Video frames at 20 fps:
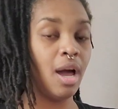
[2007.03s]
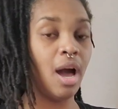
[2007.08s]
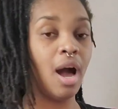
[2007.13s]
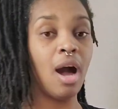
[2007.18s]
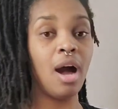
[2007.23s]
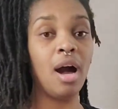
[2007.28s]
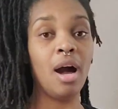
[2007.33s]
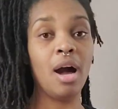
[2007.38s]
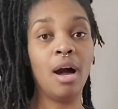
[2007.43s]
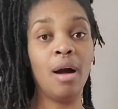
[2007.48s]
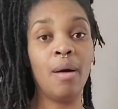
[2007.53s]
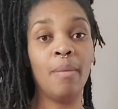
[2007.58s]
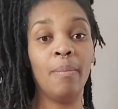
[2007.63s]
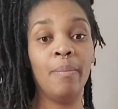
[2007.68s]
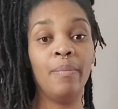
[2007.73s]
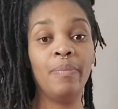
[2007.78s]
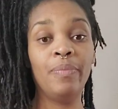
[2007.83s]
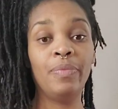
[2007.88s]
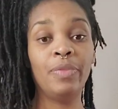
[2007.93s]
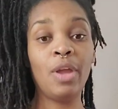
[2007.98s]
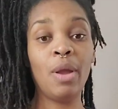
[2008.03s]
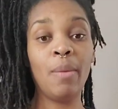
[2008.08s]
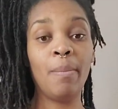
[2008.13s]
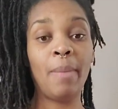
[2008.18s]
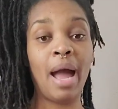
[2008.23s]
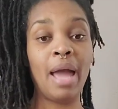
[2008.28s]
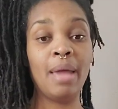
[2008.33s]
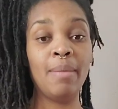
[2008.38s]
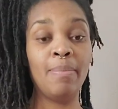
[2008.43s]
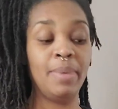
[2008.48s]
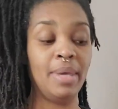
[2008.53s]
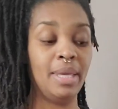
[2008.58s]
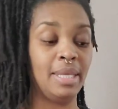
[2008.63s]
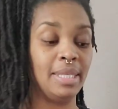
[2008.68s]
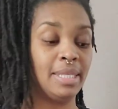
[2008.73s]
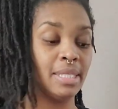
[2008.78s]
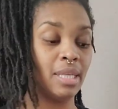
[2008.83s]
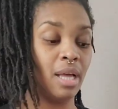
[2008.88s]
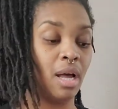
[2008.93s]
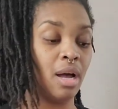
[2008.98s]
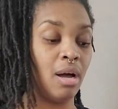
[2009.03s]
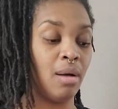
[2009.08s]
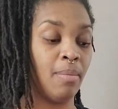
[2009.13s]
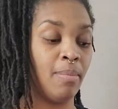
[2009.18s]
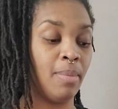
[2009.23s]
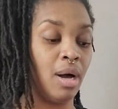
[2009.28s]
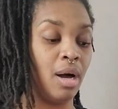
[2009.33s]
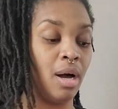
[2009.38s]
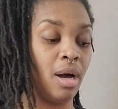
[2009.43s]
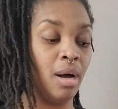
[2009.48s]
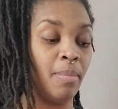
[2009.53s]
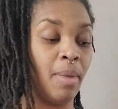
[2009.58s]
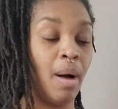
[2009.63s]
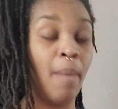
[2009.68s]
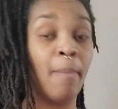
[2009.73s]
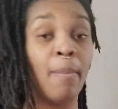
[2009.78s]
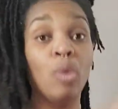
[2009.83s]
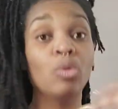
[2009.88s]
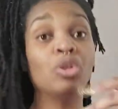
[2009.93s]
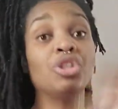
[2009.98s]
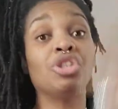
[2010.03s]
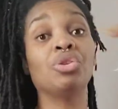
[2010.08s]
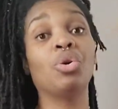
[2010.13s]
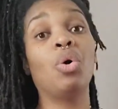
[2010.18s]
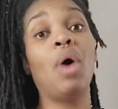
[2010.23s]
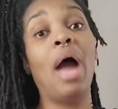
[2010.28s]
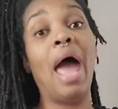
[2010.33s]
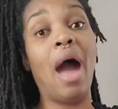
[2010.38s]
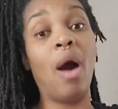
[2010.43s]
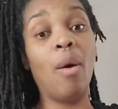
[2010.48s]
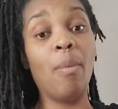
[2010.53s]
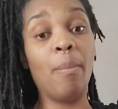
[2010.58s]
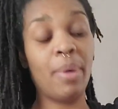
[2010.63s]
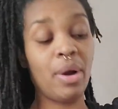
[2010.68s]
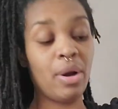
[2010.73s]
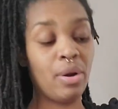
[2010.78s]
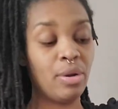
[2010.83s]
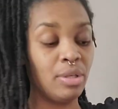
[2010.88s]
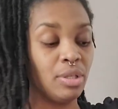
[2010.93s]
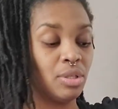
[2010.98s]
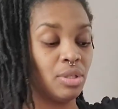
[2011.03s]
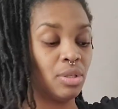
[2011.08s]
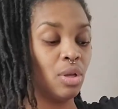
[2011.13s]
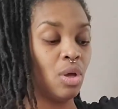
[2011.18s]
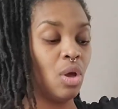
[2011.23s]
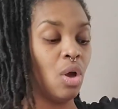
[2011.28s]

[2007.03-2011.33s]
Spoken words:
There might be some emotional outburst